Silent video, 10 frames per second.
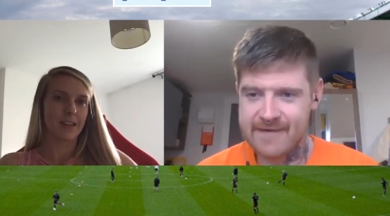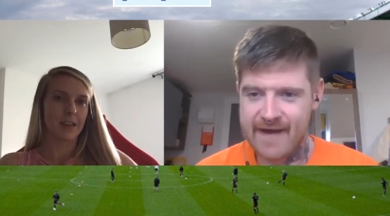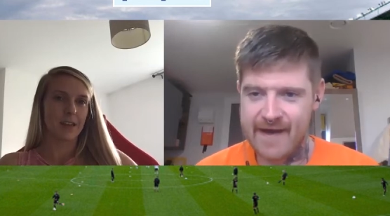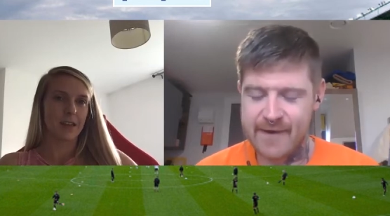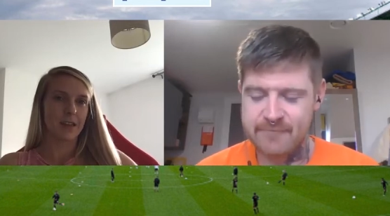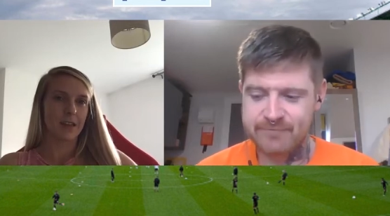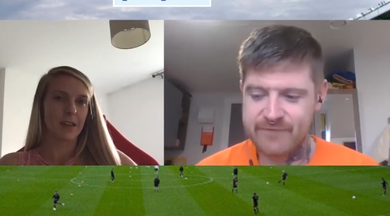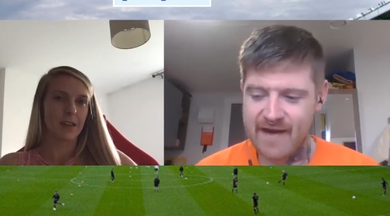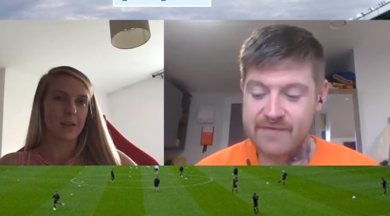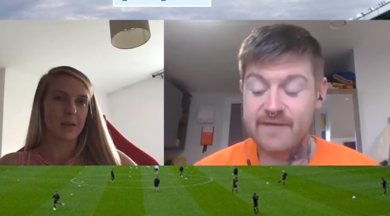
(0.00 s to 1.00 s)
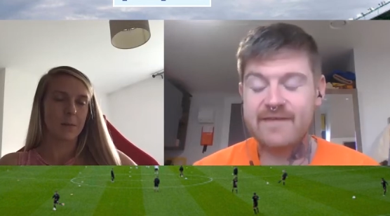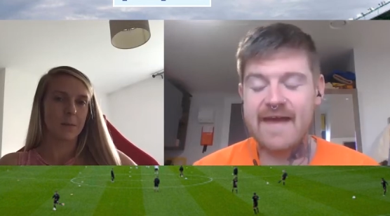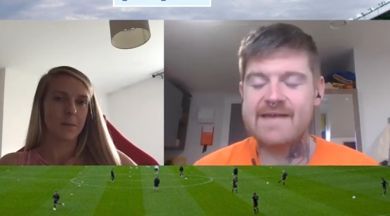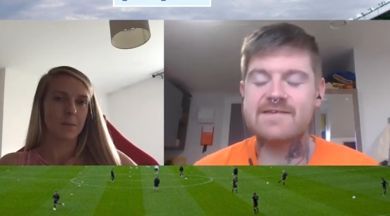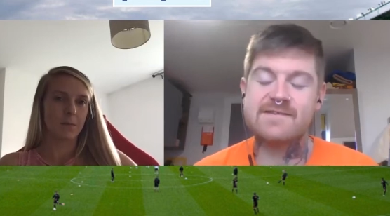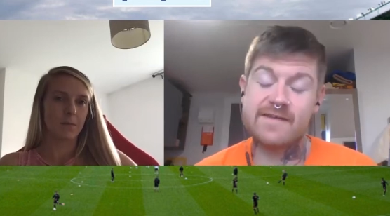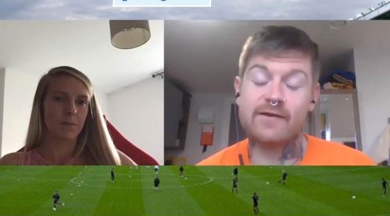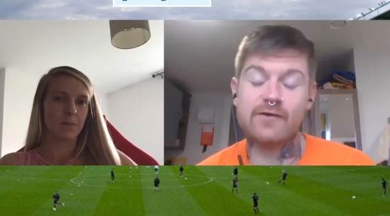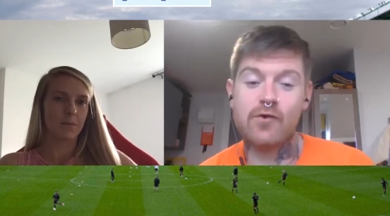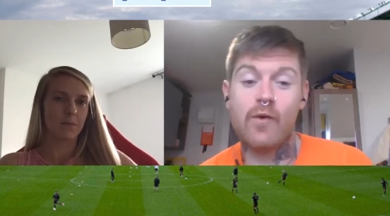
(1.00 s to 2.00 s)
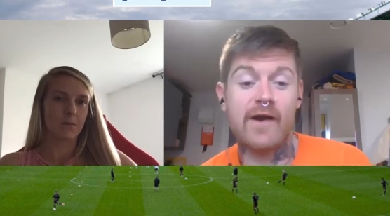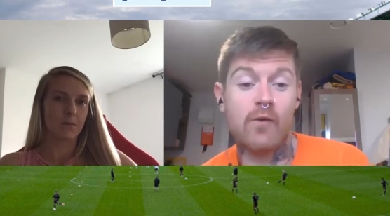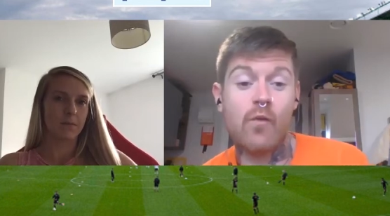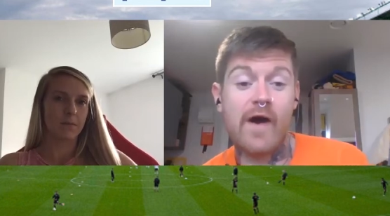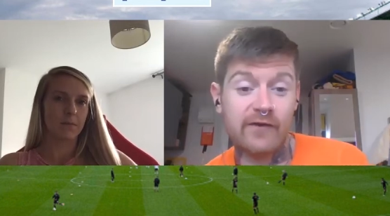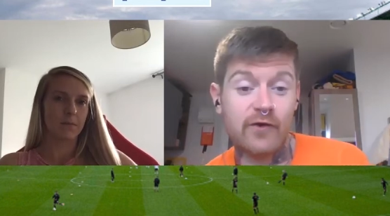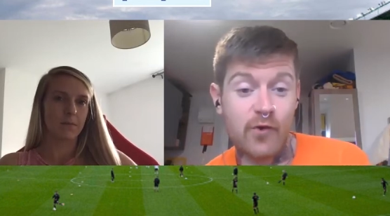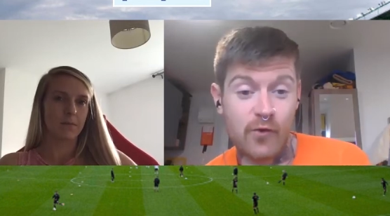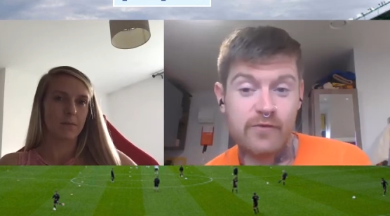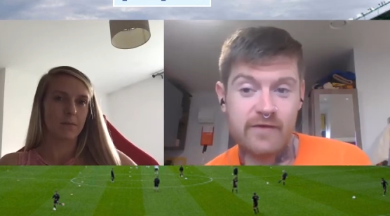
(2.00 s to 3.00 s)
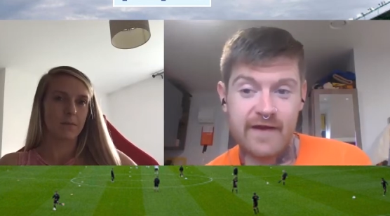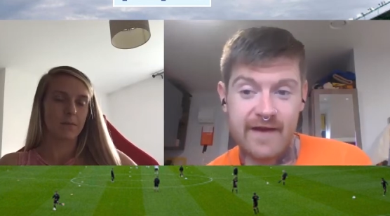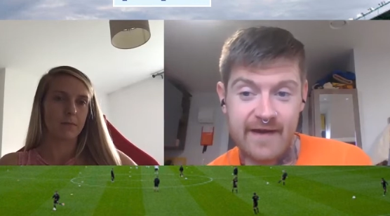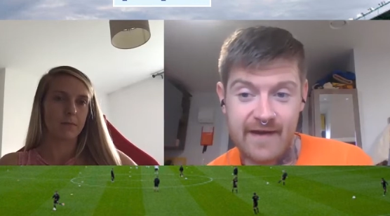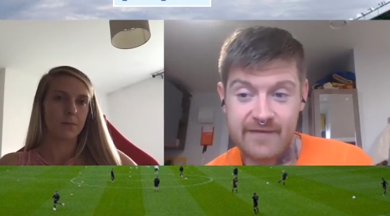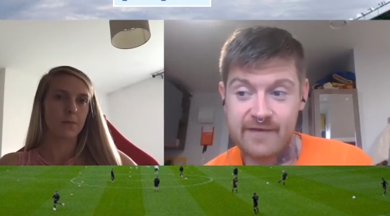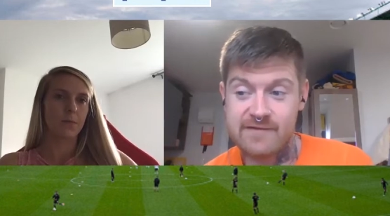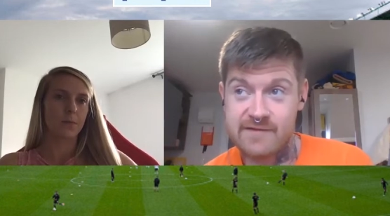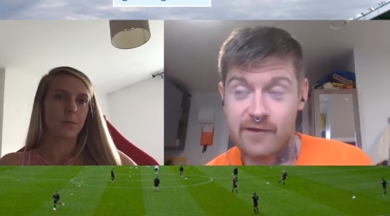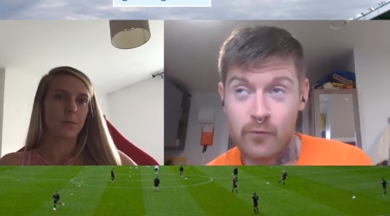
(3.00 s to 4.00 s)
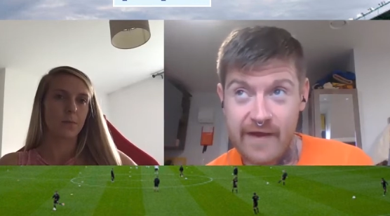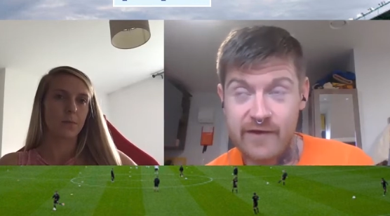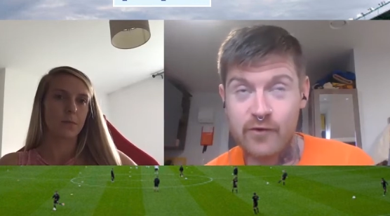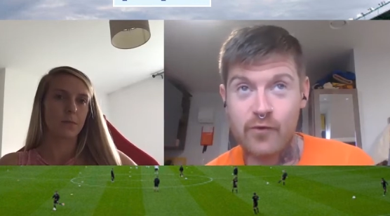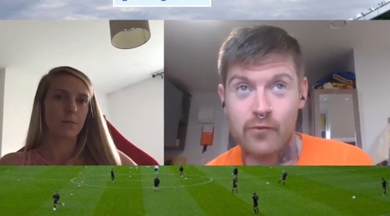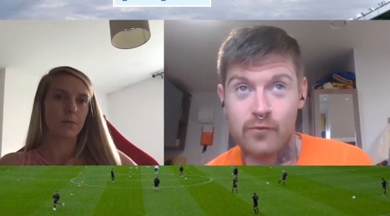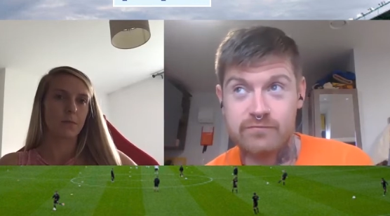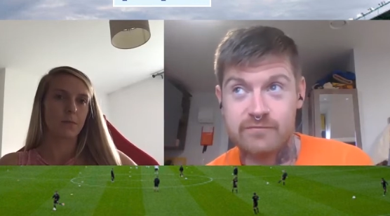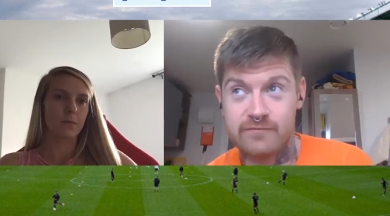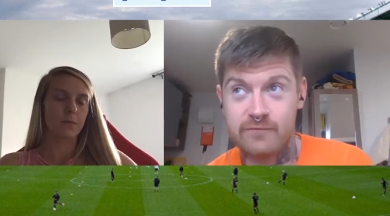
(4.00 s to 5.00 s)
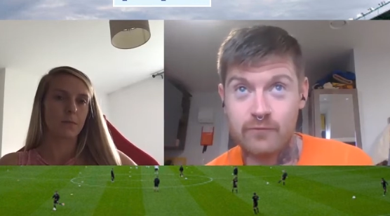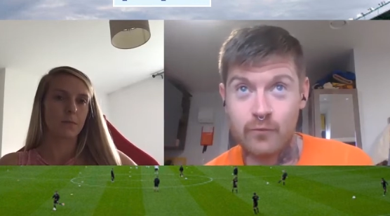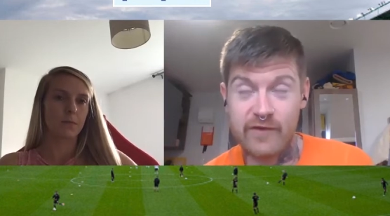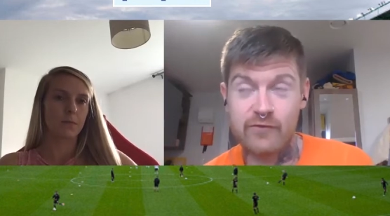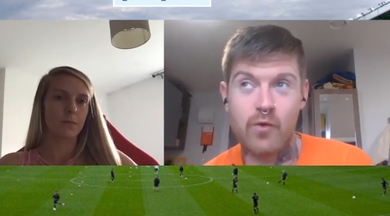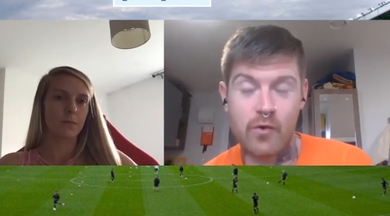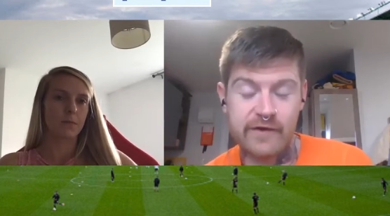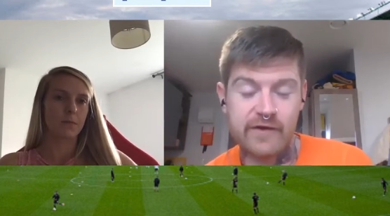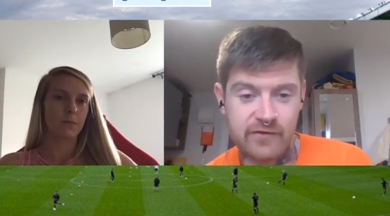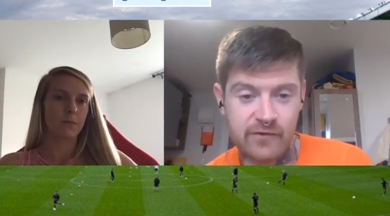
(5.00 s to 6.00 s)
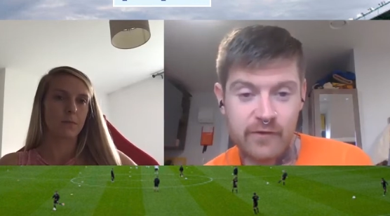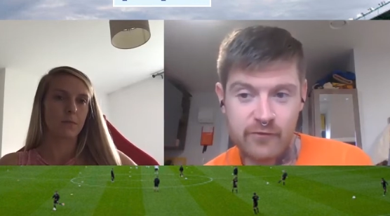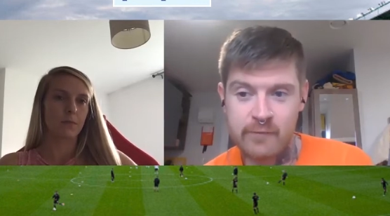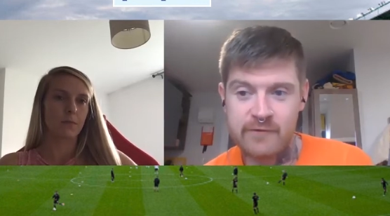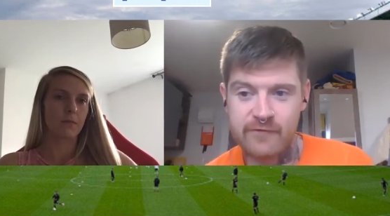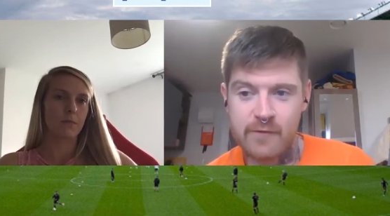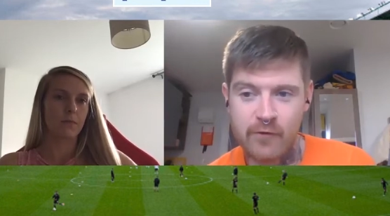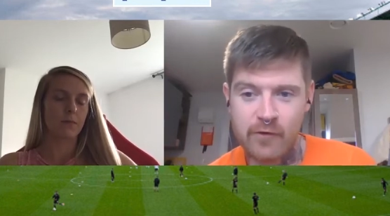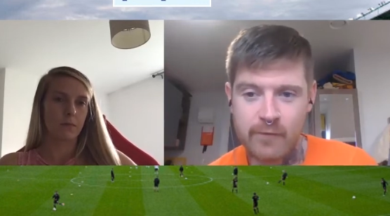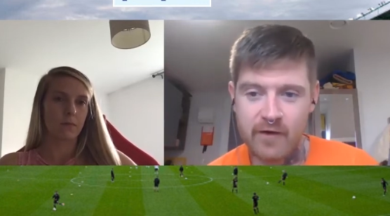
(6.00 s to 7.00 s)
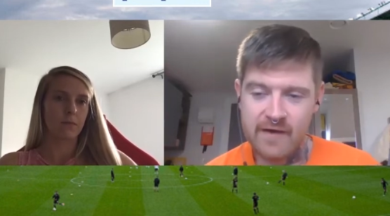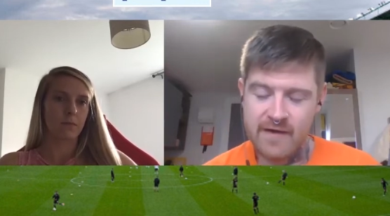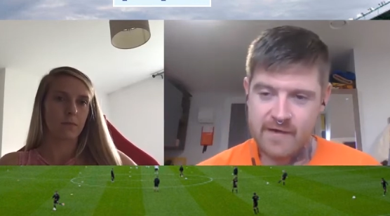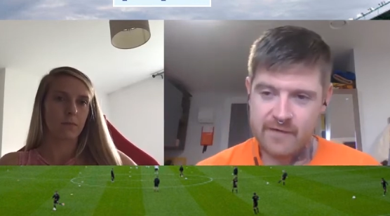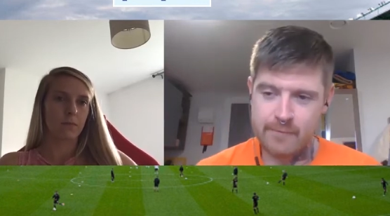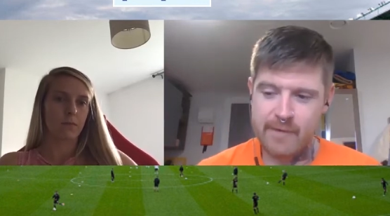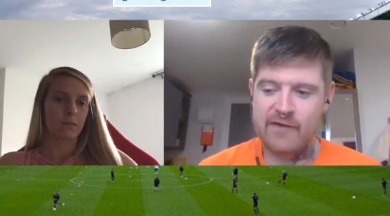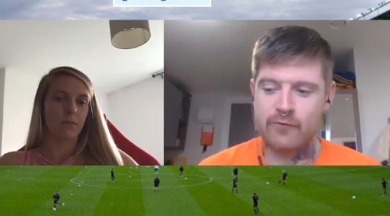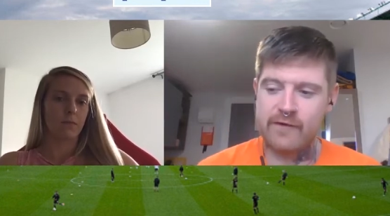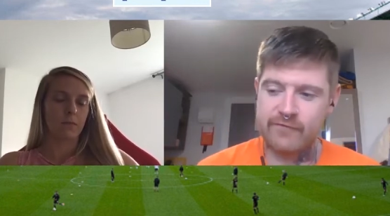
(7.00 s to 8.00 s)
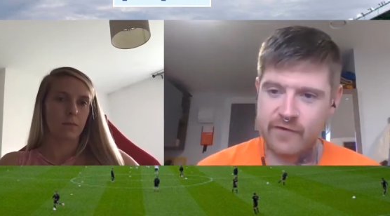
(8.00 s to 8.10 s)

Speaker 1: um, i think there is still quite a while to go uh, i think there's still a way to go with what we could do with women's football but the pathway for